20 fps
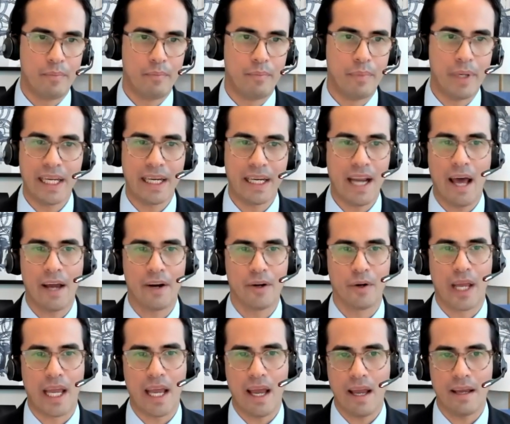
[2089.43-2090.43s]
being not
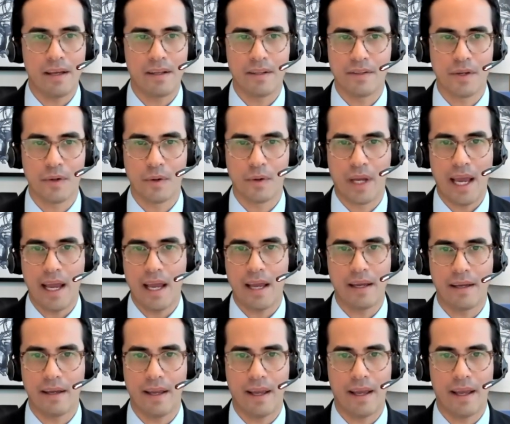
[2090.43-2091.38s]
okay, it's okay.